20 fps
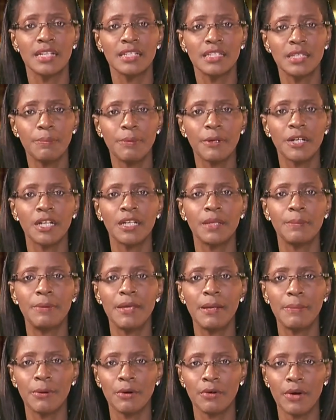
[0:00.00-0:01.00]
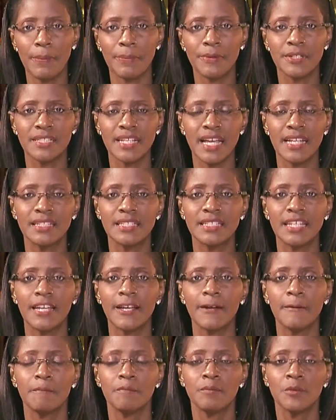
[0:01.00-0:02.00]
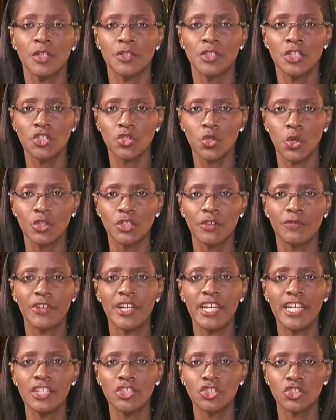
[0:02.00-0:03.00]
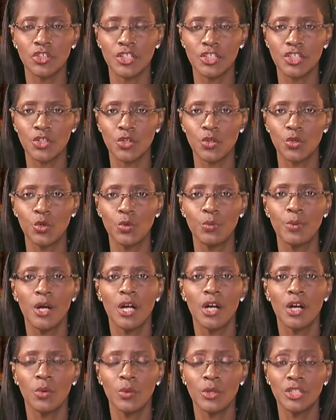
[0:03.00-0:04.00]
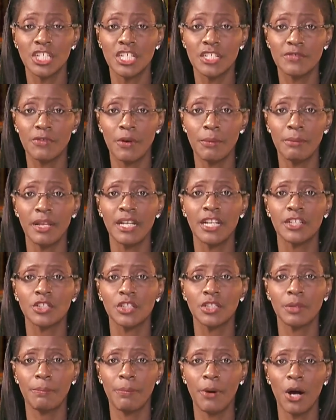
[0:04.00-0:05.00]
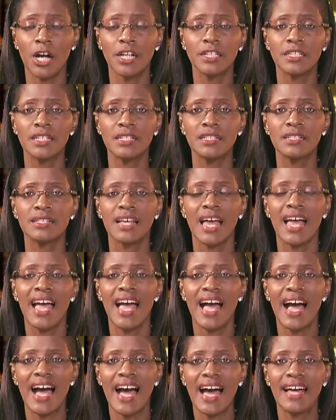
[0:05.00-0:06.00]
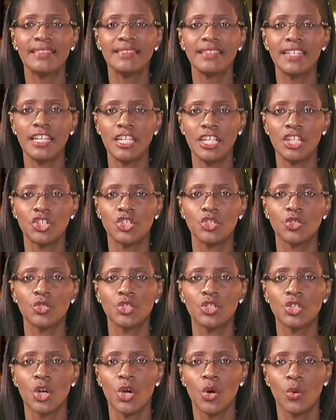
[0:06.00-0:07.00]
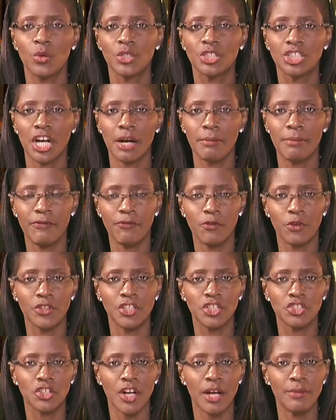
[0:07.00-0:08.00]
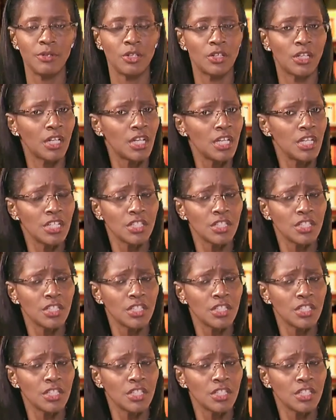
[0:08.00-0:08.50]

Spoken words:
typically people representing the sort of interest group which is familiar to the parties and the issues which are before the tribunal.